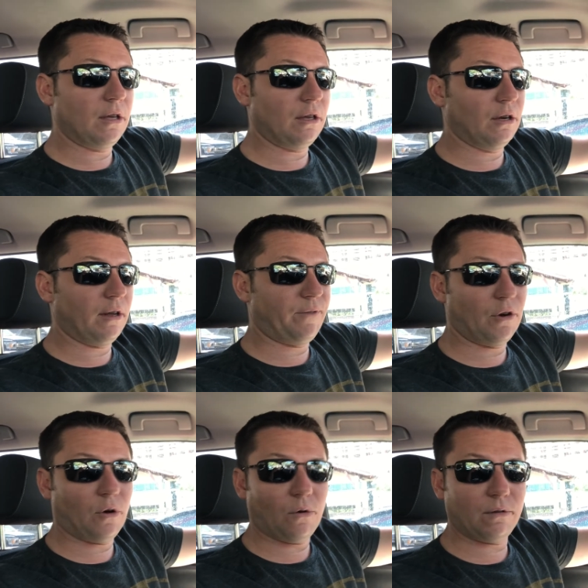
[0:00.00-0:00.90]
you know, if
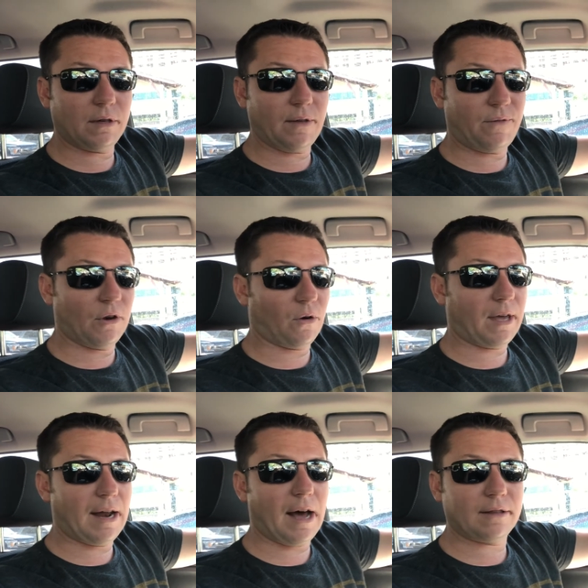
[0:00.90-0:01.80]
you don't if you don't
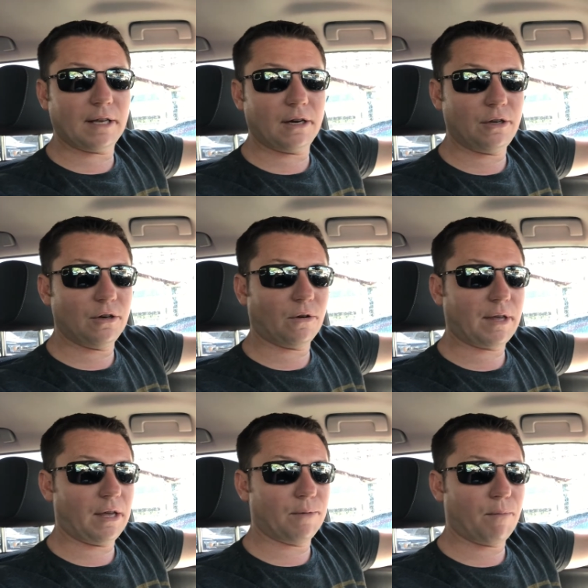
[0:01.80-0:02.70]
get out there and you don't get your